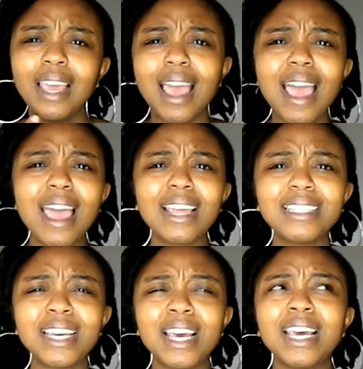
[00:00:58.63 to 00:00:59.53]

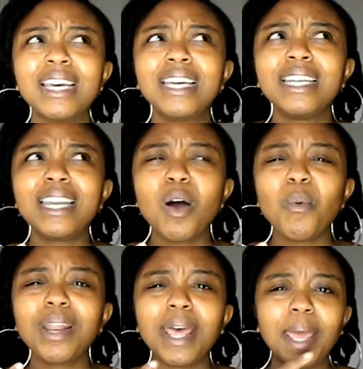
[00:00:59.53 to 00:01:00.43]
And now
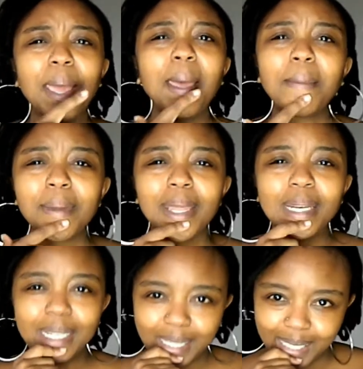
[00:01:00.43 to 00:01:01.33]
what had happened
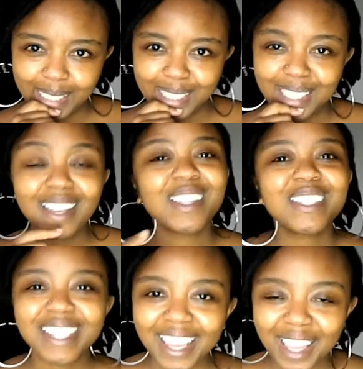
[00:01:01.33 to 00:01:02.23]
is, the other
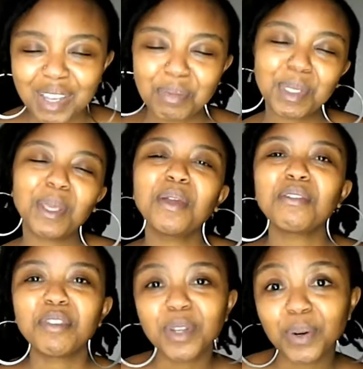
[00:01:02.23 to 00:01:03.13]
day I'm taking a
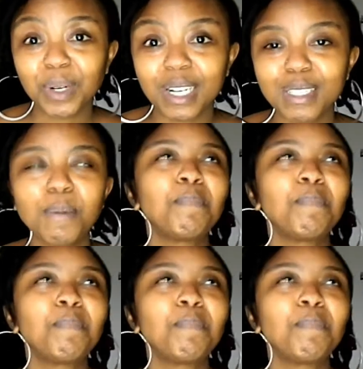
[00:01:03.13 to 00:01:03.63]
video, right,